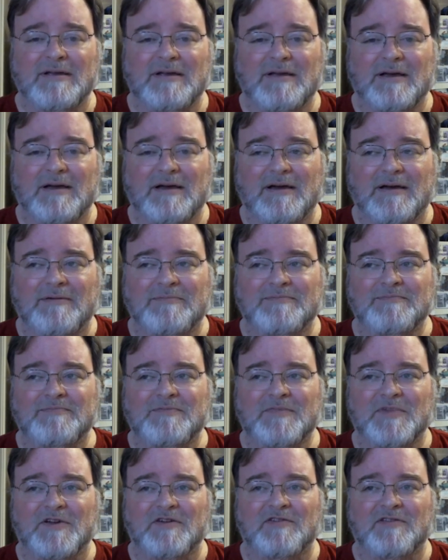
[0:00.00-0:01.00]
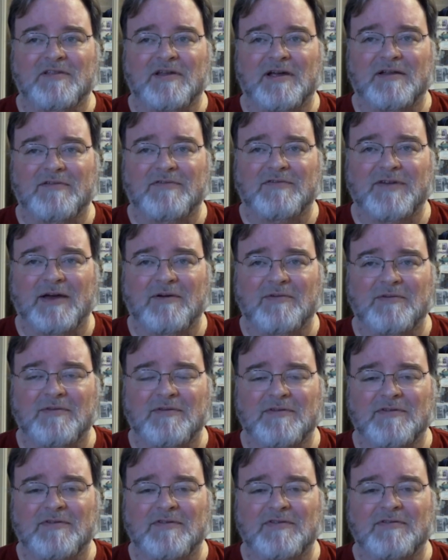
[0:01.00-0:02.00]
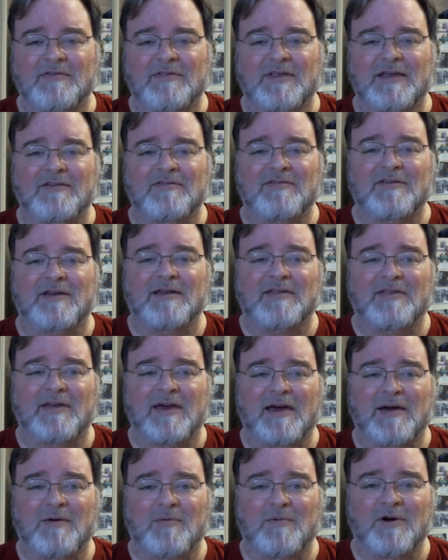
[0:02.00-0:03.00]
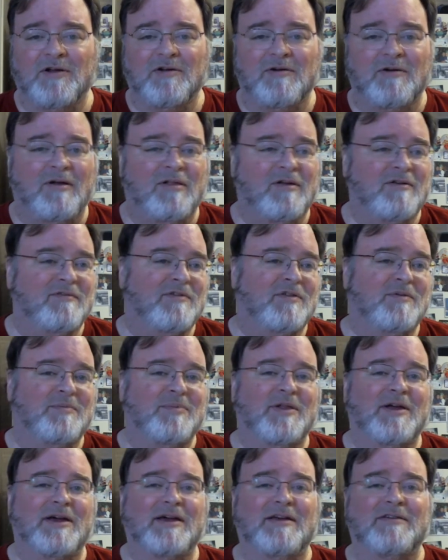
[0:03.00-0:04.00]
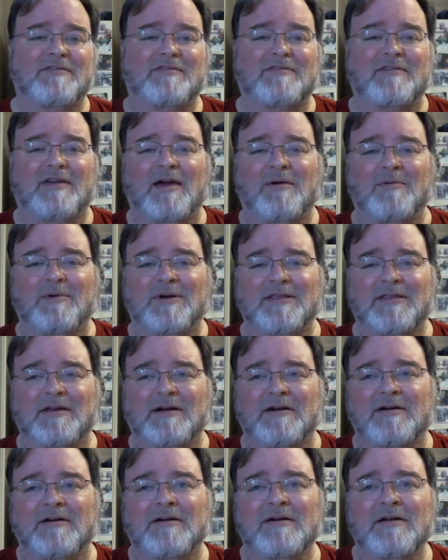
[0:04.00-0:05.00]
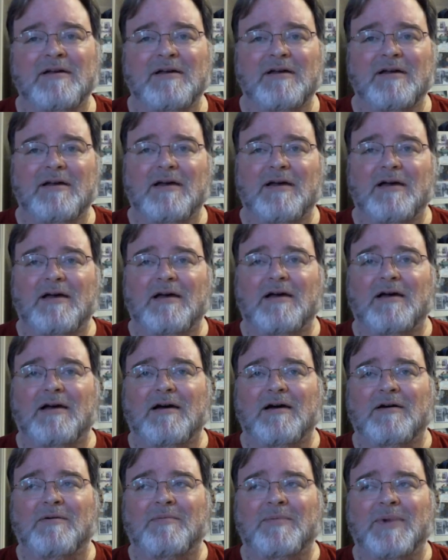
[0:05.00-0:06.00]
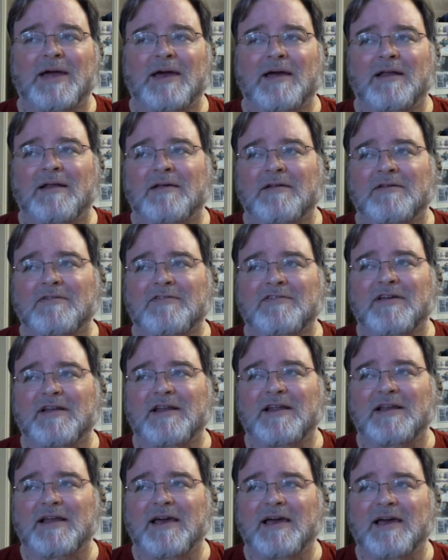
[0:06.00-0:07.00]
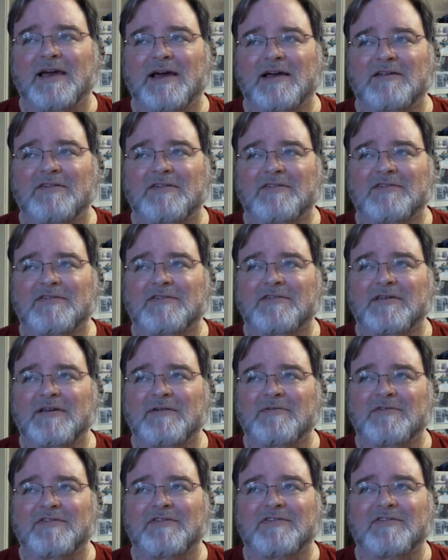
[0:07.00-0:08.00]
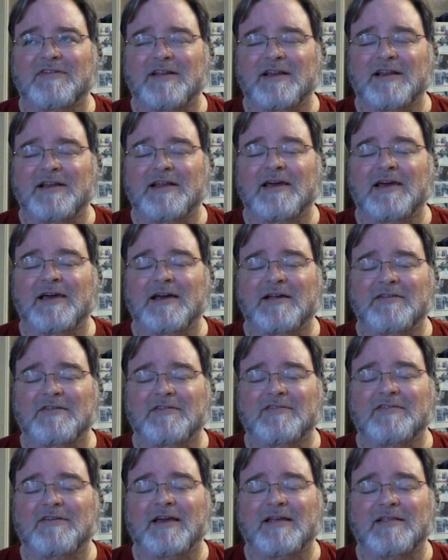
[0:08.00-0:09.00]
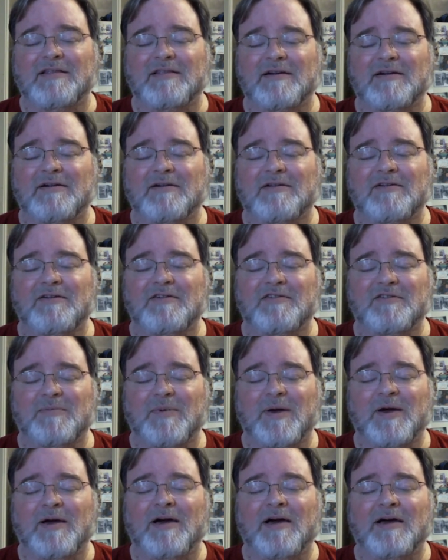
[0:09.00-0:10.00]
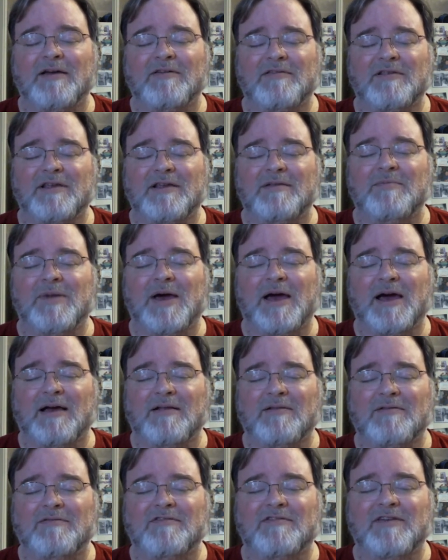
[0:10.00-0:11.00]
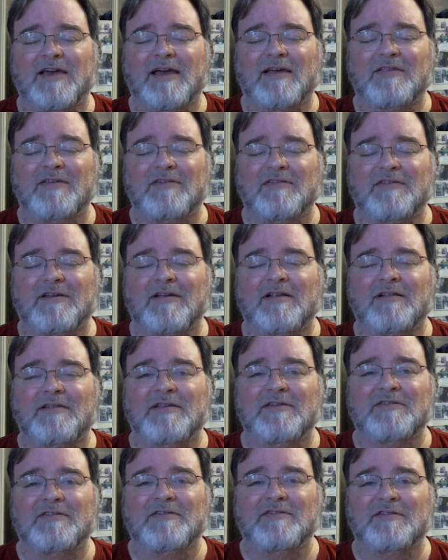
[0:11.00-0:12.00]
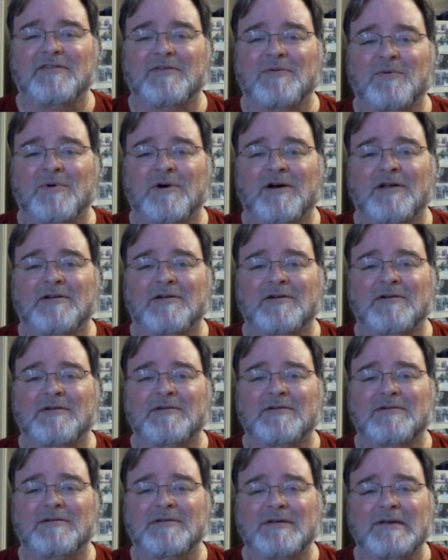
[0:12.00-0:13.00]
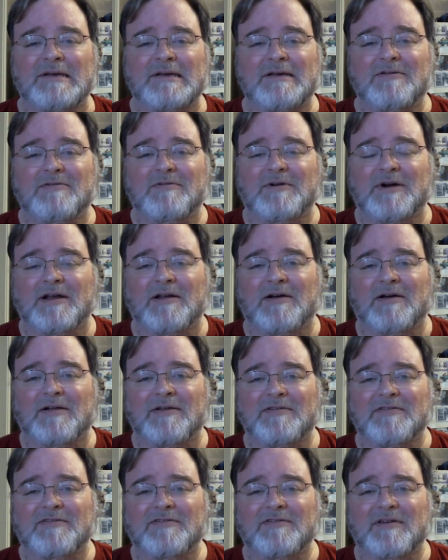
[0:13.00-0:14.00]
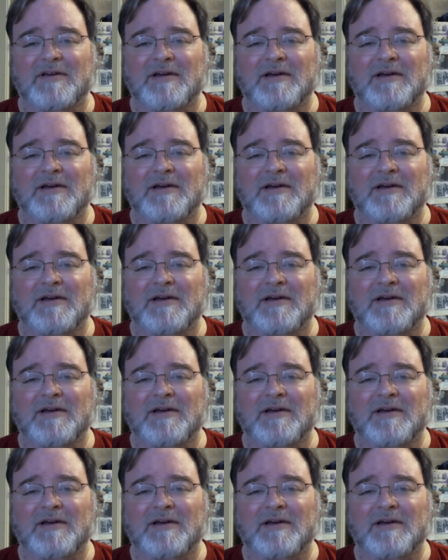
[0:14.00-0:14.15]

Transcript: there's a lot of fountains and things like that, water all over the place. I went there. Oh man, on a sunny day, it was a sunny day. I just sat there, closed my eyes, leaned back, sat in the sun, listened to the water, and read all his